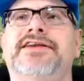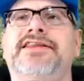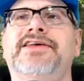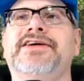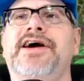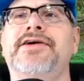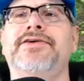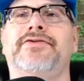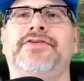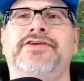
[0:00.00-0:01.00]
a little
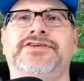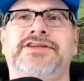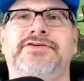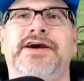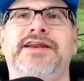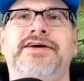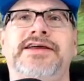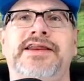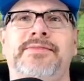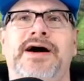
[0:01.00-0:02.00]
garden over there to the right. Look at
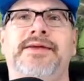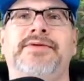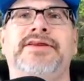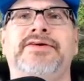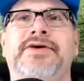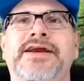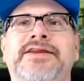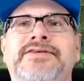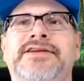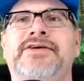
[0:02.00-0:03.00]
that on the bottom of the right.
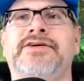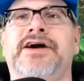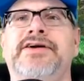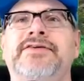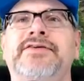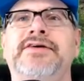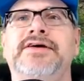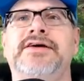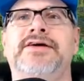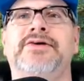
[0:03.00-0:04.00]
There's a little garden.
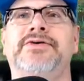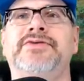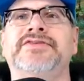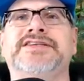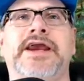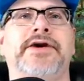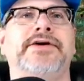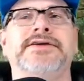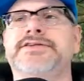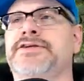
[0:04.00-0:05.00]
I wonder if it's
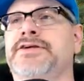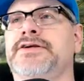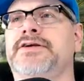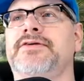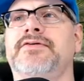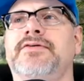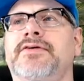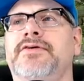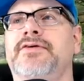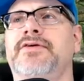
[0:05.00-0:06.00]
carrots or
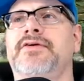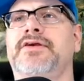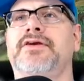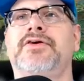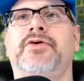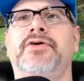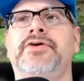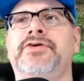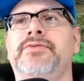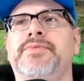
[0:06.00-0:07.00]

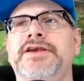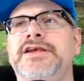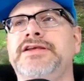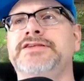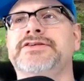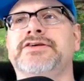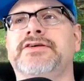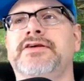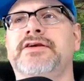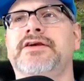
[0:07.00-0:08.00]
corn or peas or...